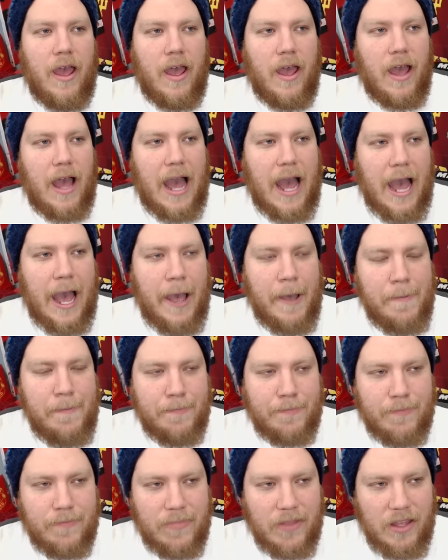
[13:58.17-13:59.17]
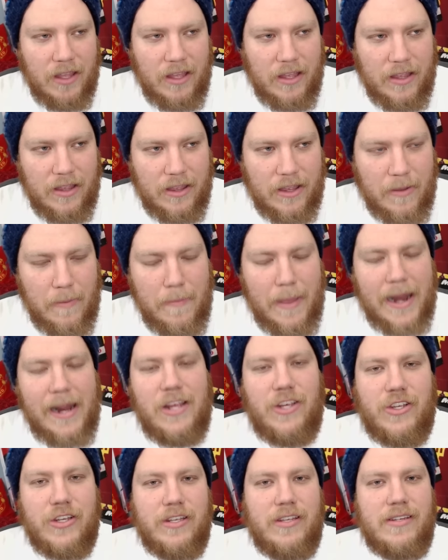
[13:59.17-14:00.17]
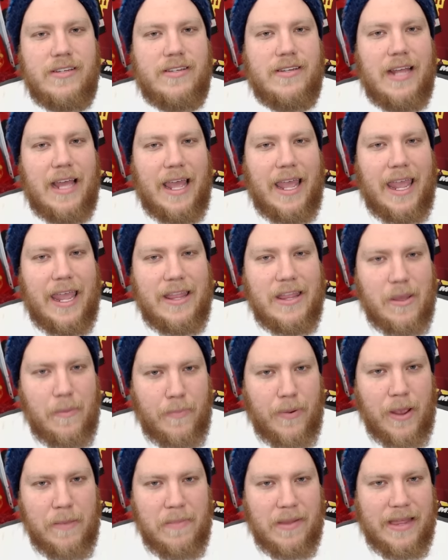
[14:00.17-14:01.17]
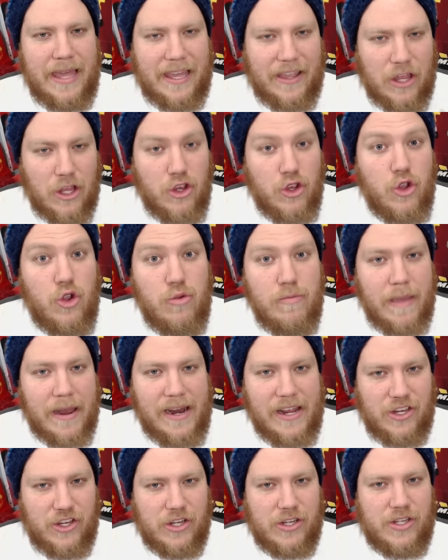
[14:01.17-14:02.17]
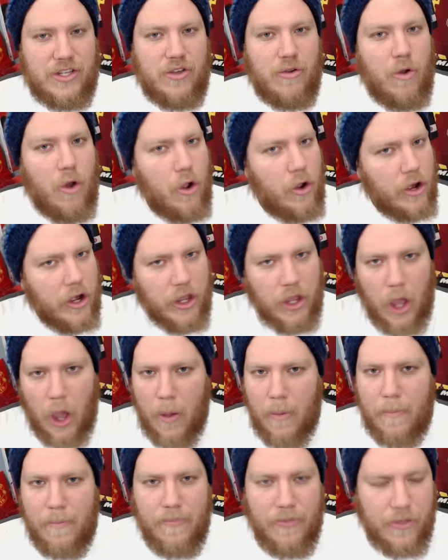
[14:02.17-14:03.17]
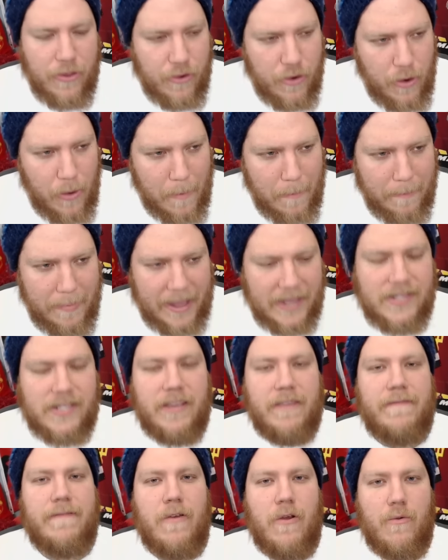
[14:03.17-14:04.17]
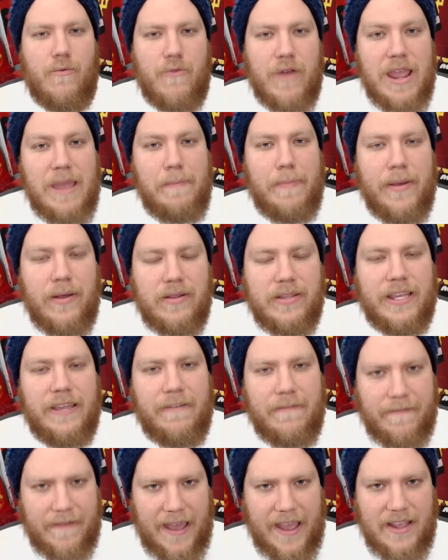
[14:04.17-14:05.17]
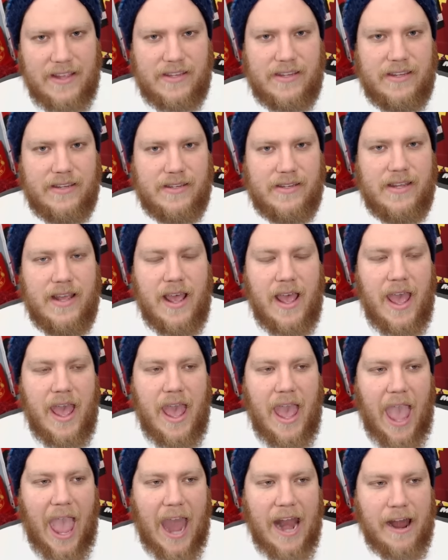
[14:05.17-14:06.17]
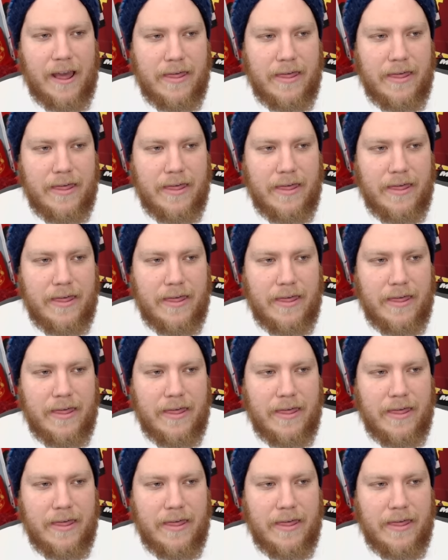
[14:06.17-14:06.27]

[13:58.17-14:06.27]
The managers in the Premier League, the new managers, they're all going to go through massive rebuilding phases. And I